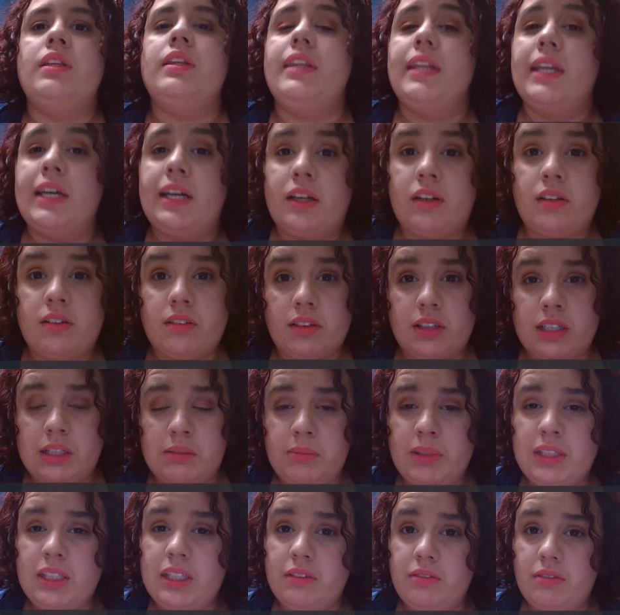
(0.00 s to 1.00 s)
Now, let
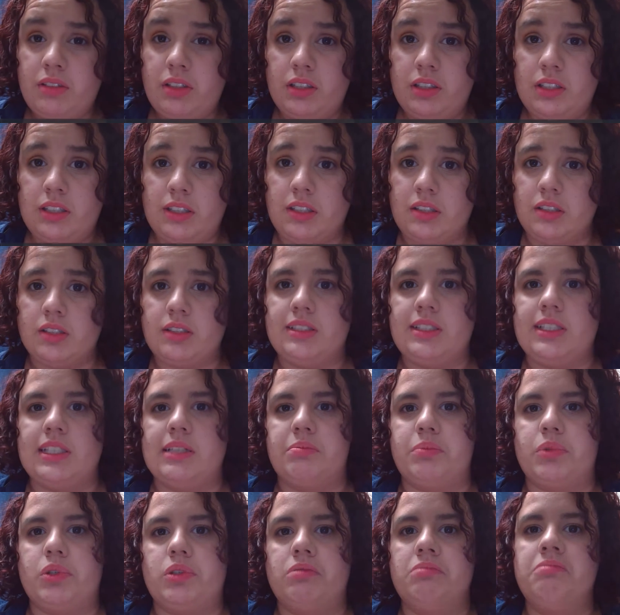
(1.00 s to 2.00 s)
me give you another
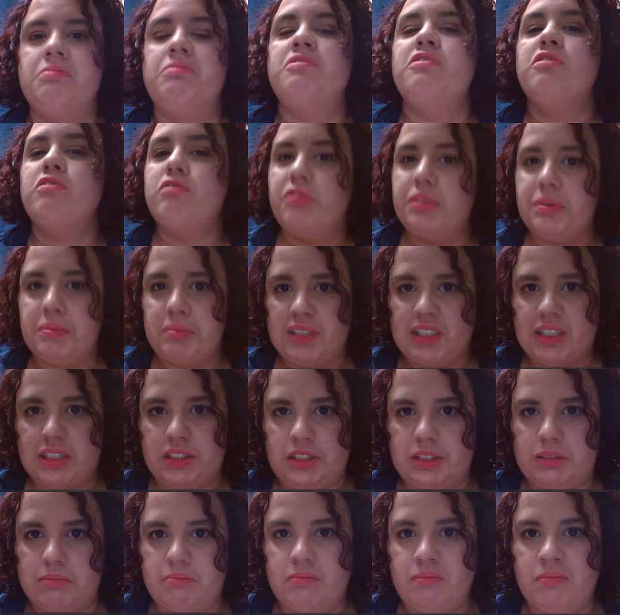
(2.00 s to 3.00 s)
example.
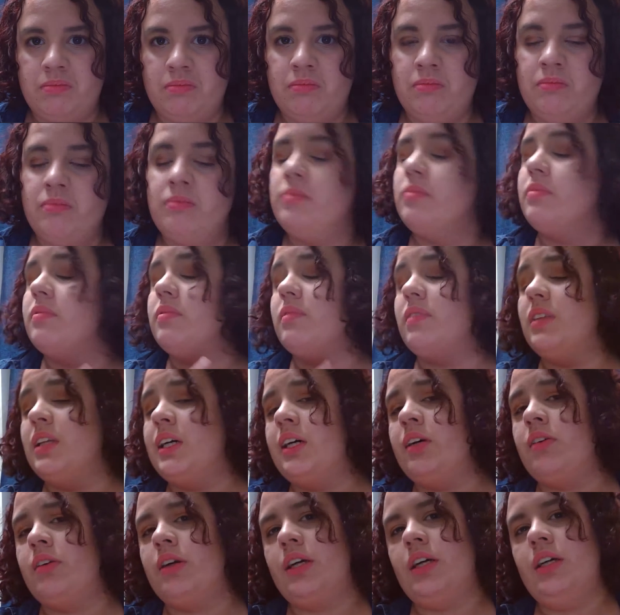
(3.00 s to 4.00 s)
Feminism.
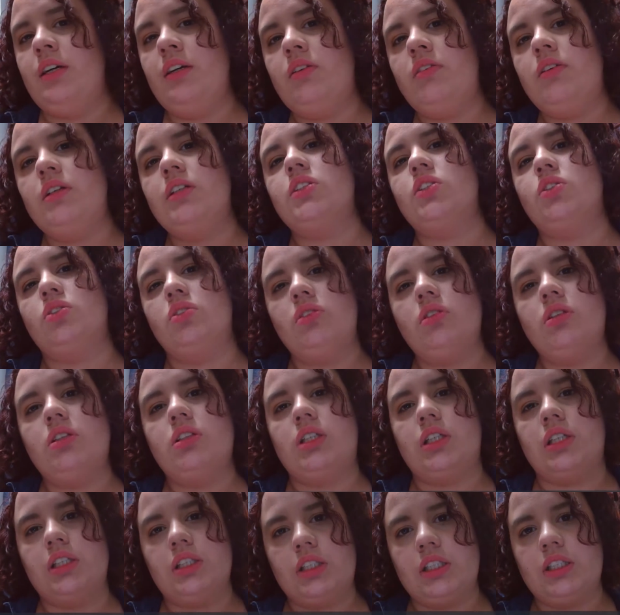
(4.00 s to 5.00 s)
Now, I know as soon
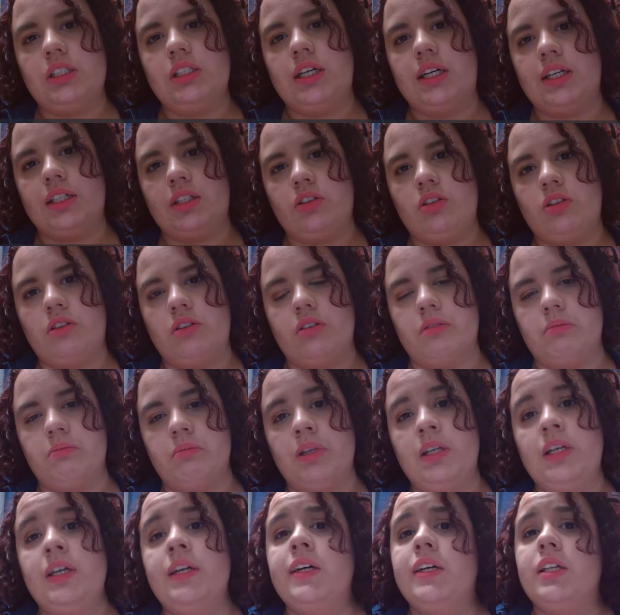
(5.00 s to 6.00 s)
as I said that
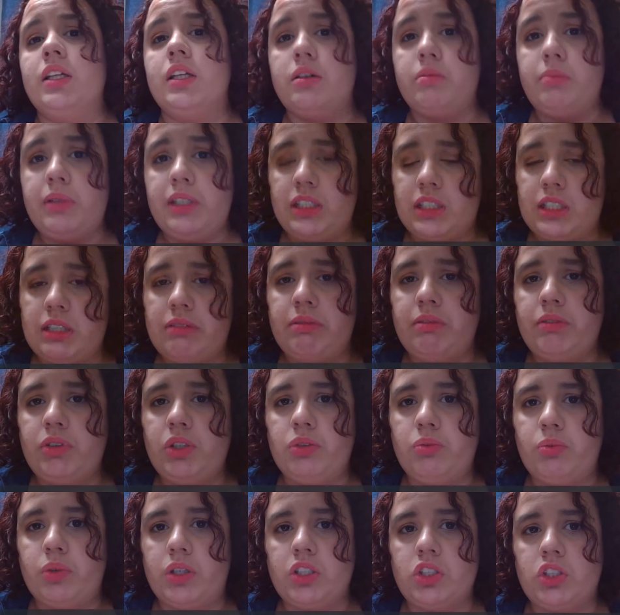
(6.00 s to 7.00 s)
term, there'll be some of
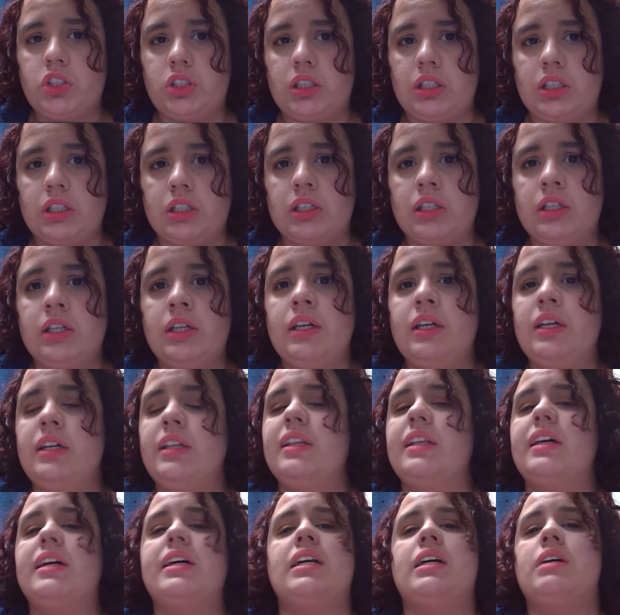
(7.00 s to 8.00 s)
you watching
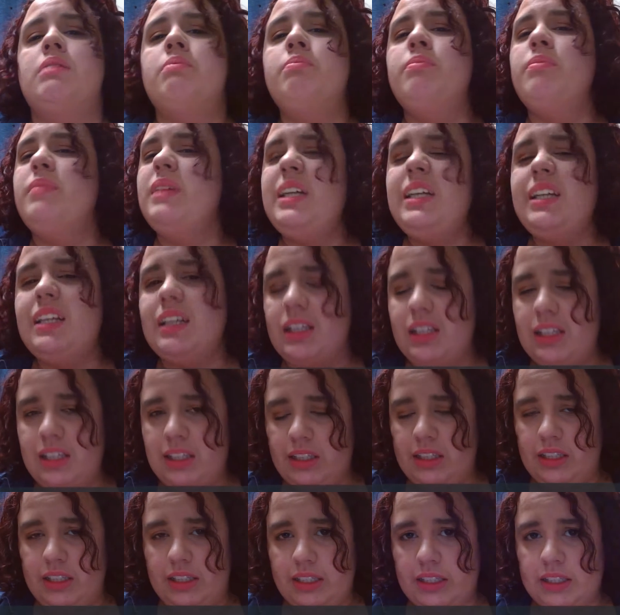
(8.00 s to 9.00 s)
that immediately
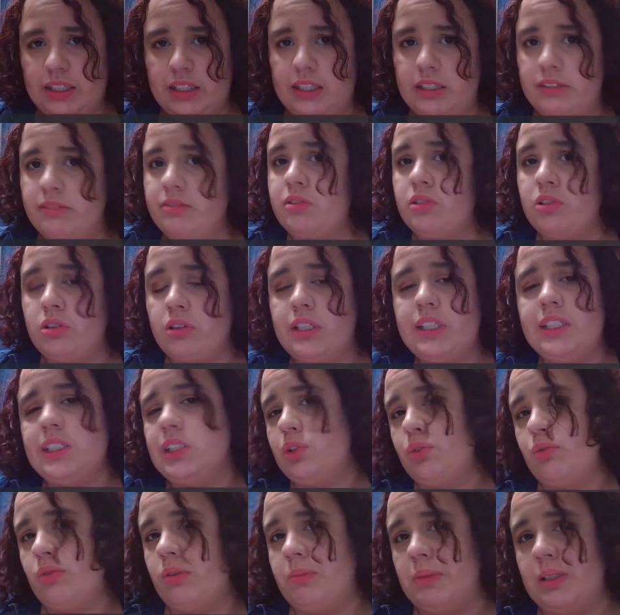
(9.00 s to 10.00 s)
think of
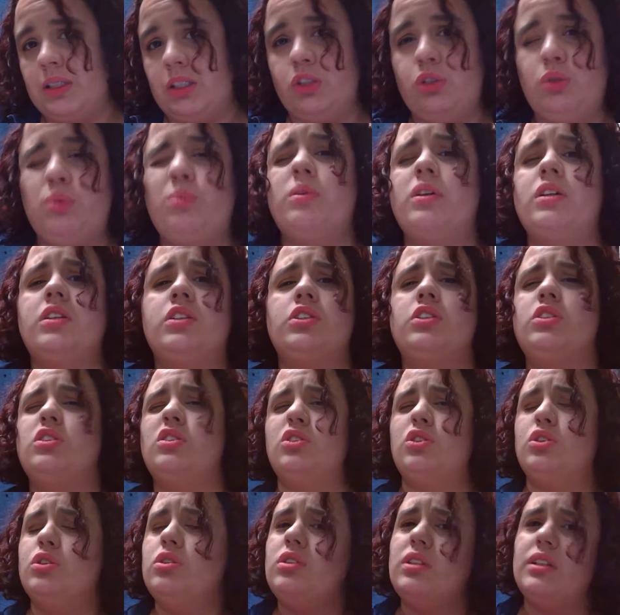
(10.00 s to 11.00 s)
crazed women who want
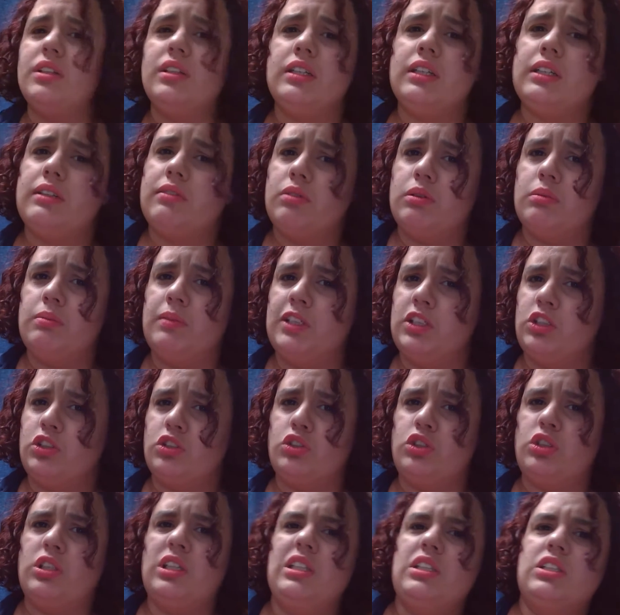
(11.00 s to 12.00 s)
certain
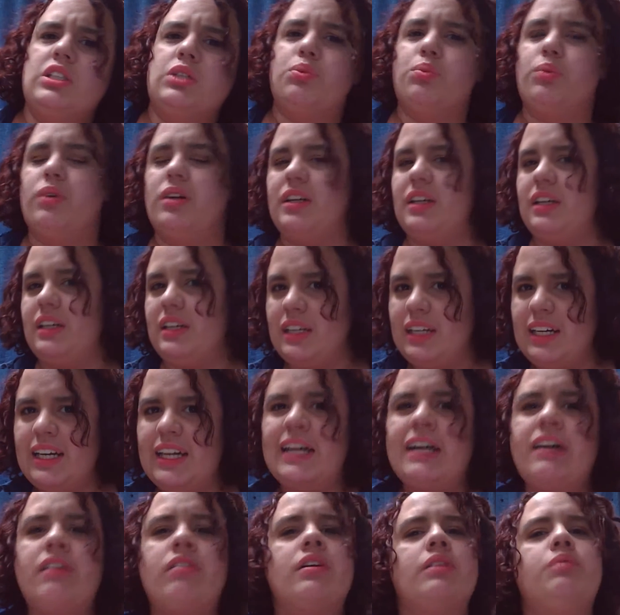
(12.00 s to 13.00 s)
governmental change and want it
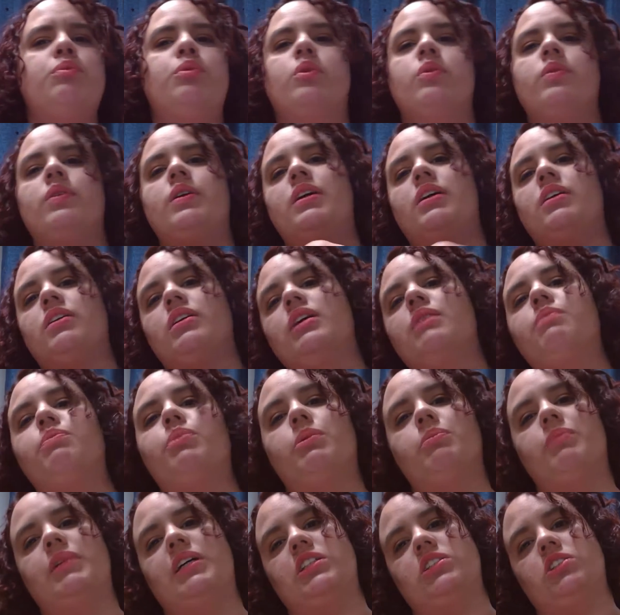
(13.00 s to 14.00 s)
now and will not
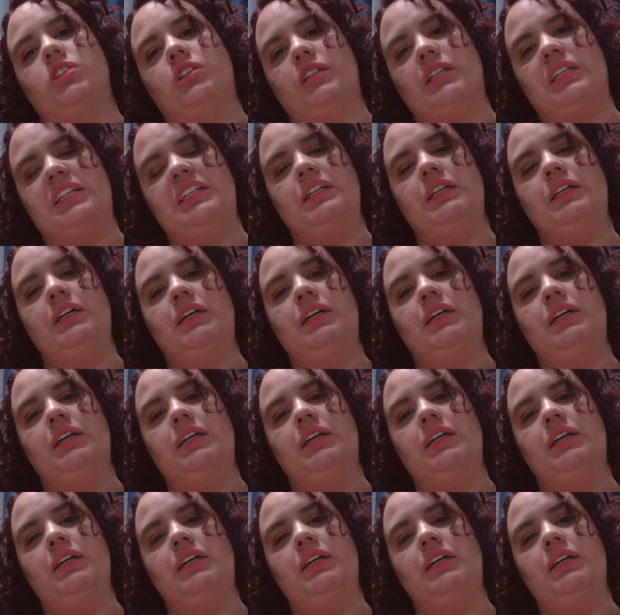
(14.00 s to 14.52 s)
compromise on it.